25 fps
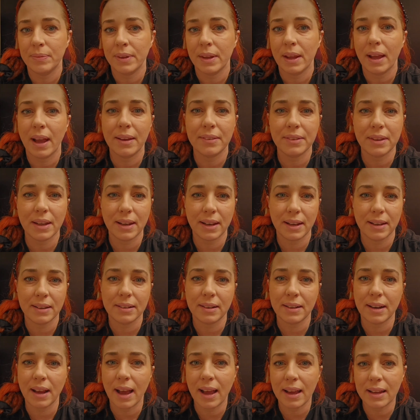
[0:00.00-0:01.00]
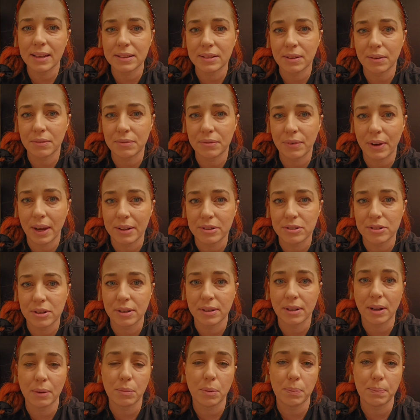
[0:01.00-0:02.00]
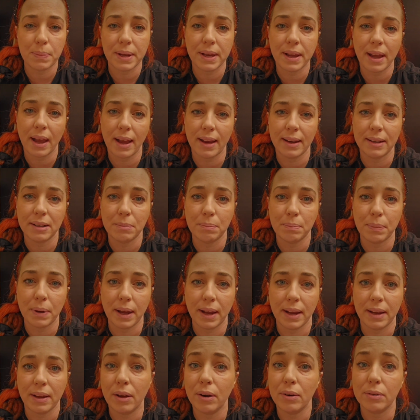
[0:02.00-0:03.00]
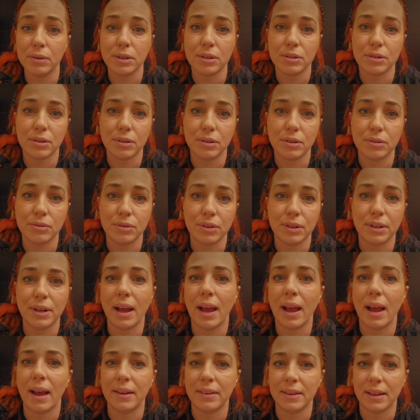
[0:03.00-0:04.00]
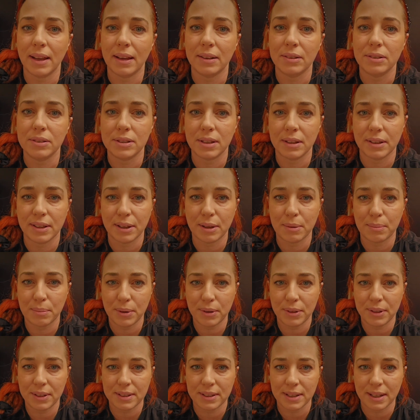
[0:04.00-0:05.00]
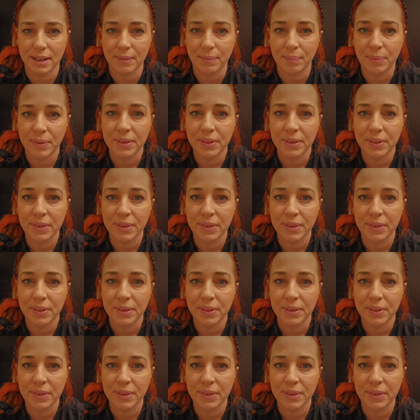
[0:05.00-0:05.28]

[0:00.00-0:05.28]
and they learned in a hands-on fashion that would be guided by older children and the adults in the community.